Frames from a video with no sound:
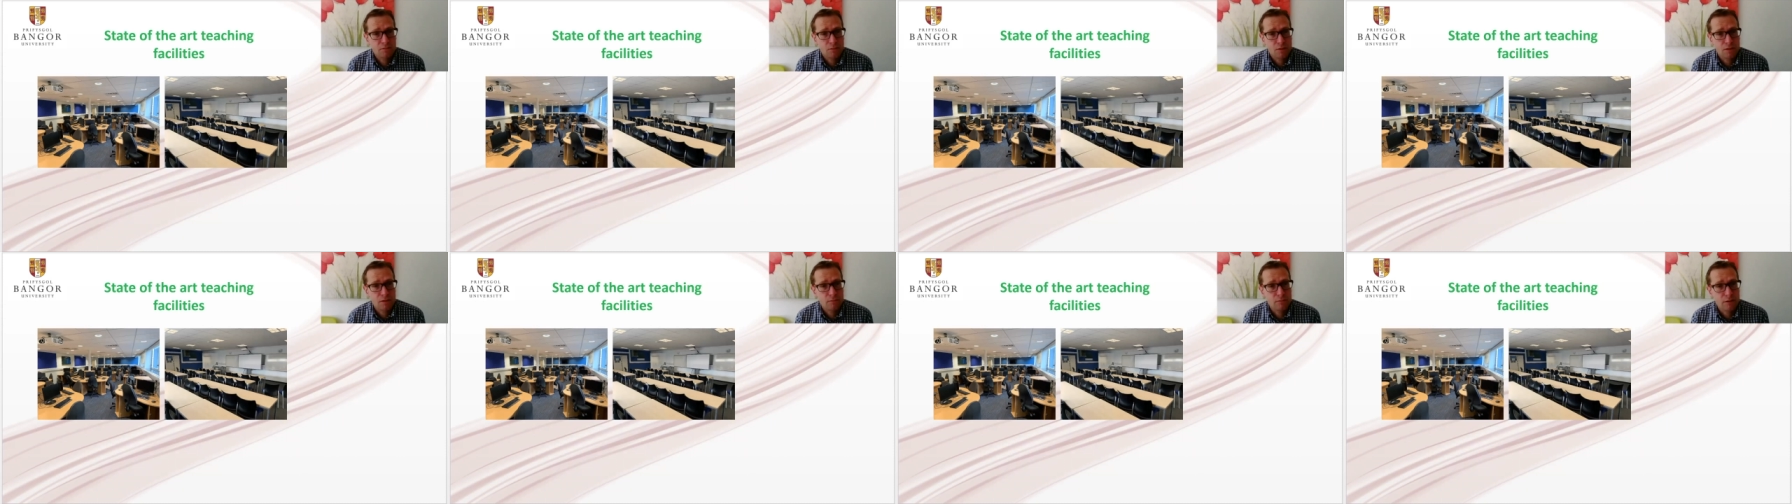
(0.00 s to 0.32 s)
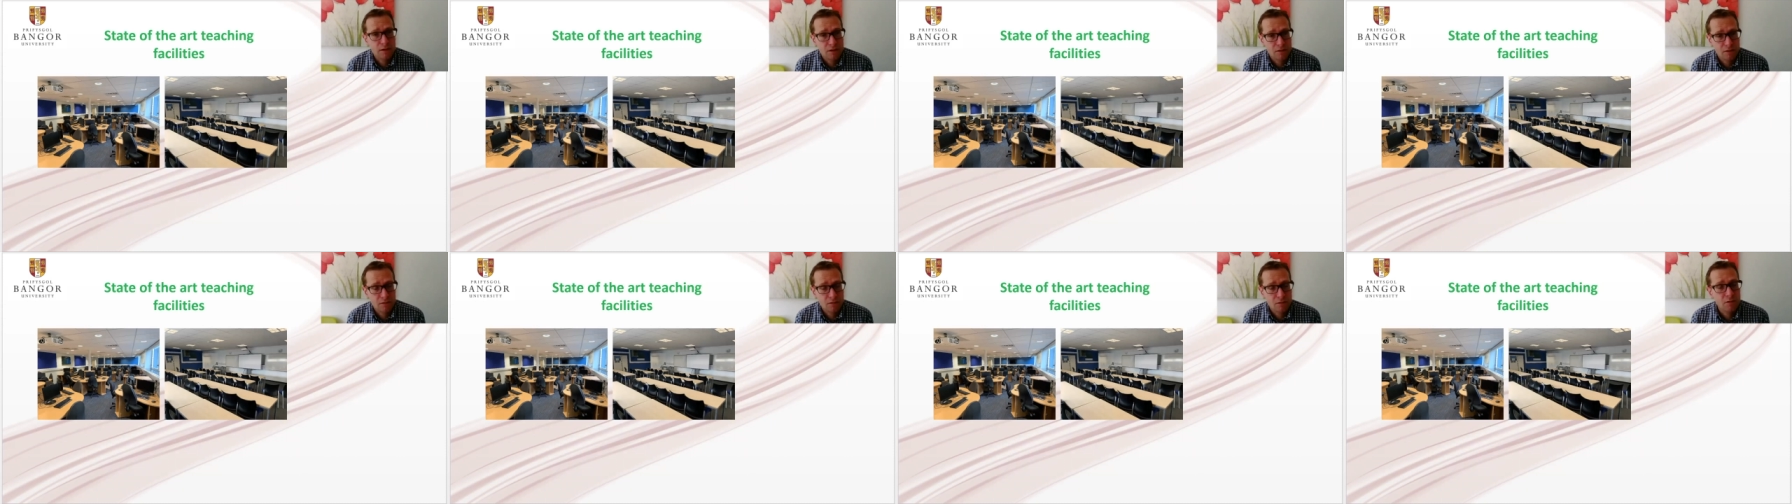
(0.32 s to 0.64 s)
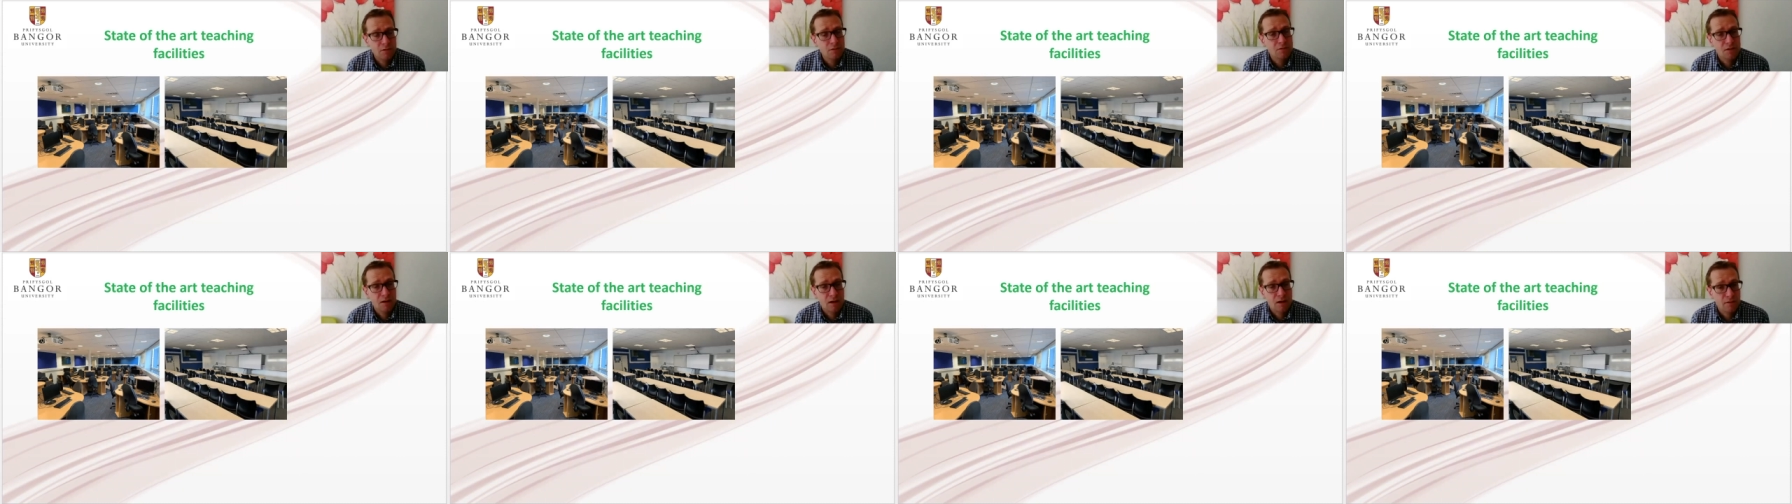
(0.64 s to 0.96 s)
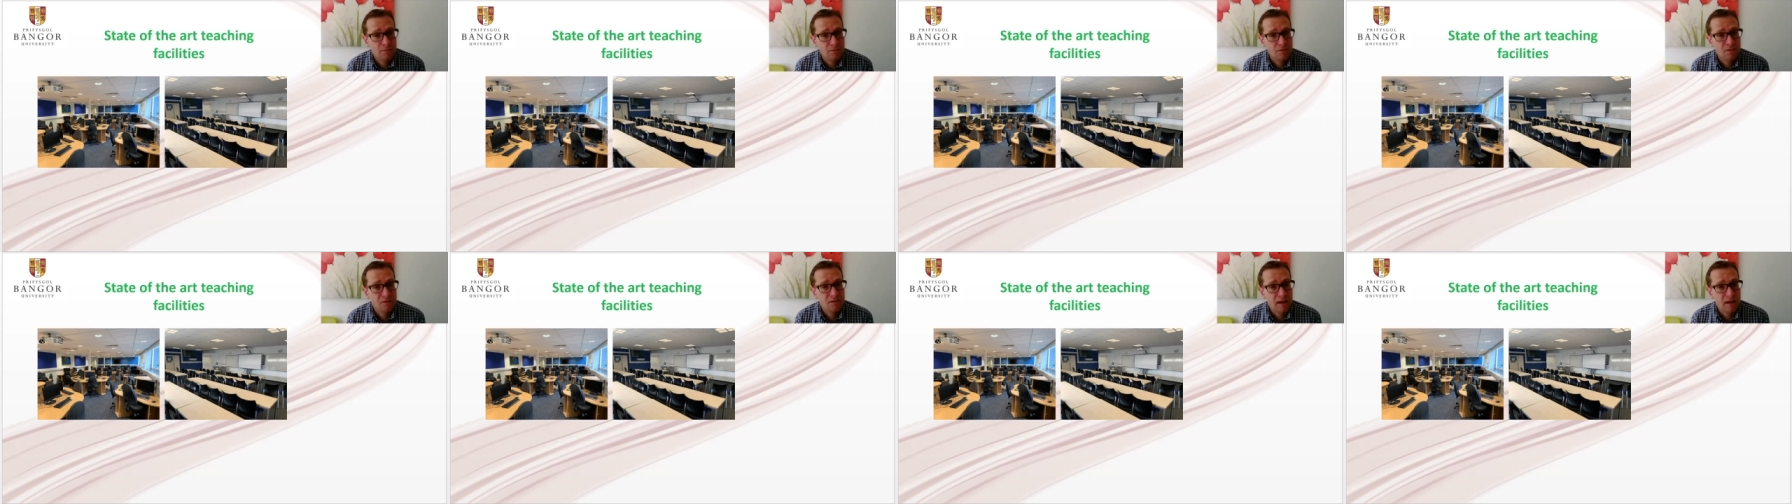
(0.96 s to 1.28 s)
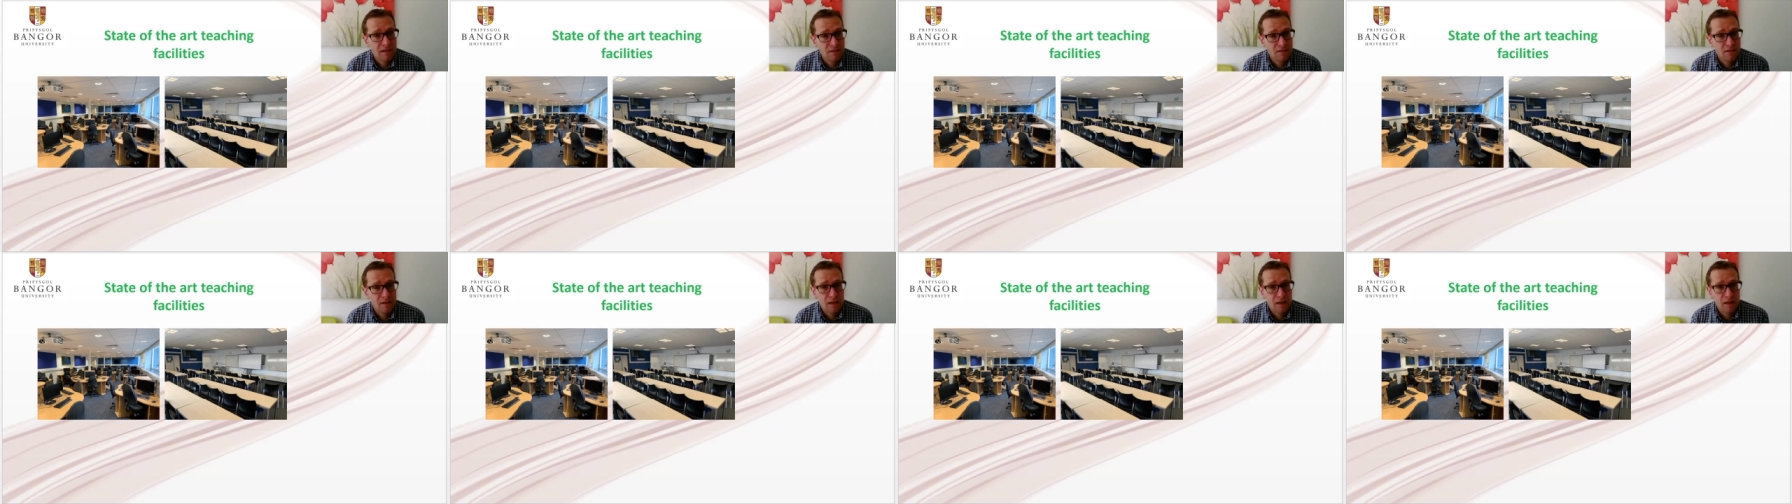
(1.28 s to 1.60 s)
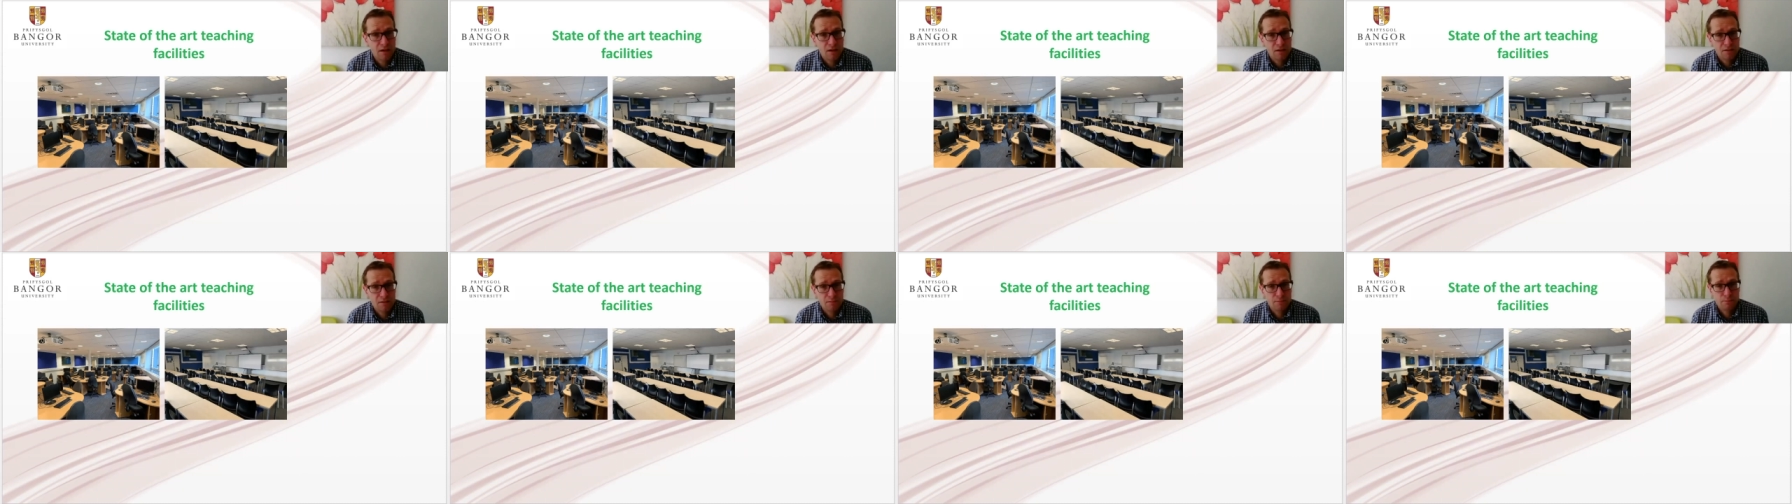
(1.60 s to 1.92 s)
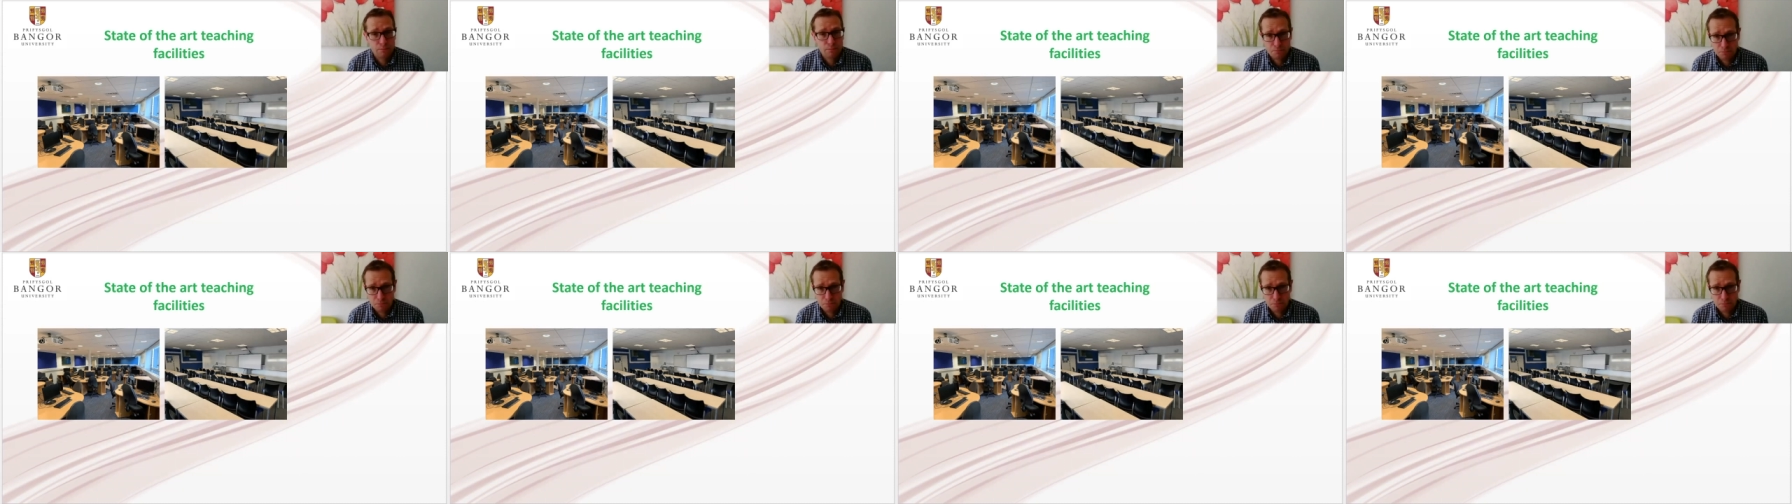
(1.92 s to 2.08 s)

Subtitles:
we do also have state-of-the-art